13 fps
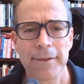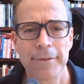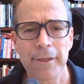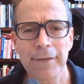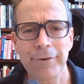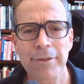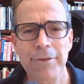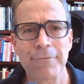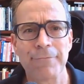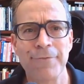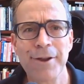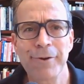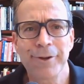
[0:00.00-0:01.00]
Think of it as a
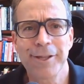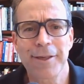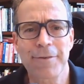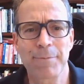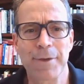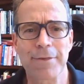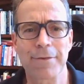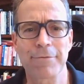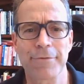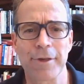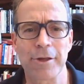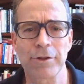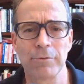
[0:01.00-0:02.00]
very expensive
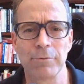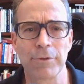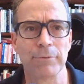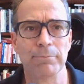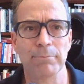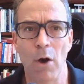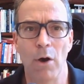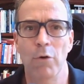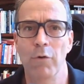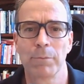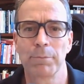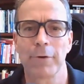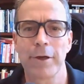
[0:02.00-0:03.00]
session with an
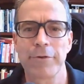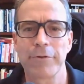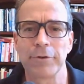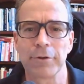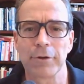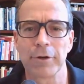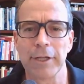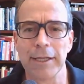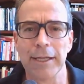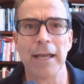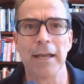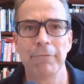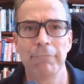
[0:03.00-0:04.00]
overpriced attorney.
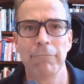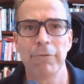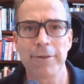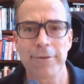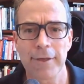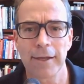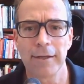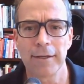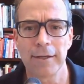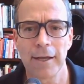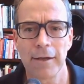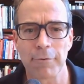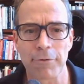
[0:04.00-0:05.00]
Every second
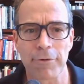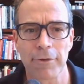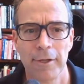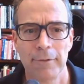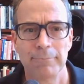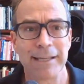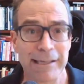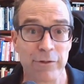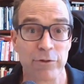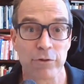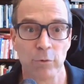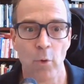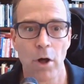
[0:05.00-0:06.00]
counts
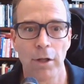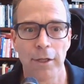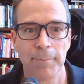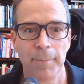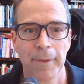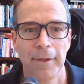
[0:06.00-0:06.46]
against your wallet.